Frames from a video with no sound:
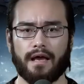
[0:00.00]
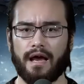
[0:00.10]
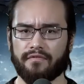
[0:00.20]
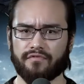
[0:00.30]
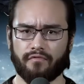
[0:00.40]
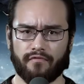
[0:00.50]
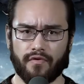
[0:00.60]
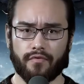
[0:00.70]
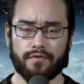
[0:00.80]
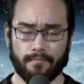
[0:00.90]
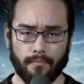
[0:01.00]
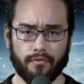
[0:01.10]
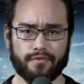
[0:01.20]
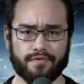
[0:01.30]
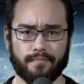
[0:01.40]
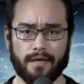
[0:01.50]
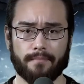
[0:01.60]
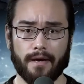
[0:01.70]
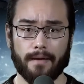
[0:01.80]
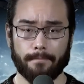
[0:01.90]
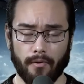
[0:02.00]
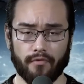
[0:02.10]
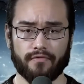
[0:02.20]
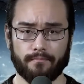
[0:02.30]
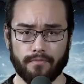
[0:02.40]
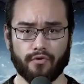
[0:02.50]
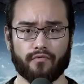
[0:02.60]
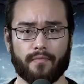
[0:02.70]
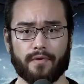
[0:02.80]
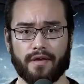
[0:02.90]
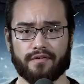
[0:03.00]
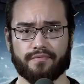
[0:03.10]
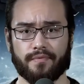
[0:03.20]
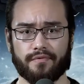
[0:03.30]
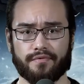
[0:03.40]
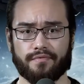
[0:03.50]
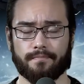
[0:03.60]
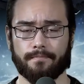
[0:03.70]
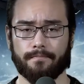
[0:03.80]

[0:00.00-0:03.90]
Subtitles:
After reviewing the points made by both Blue Ribbon experts,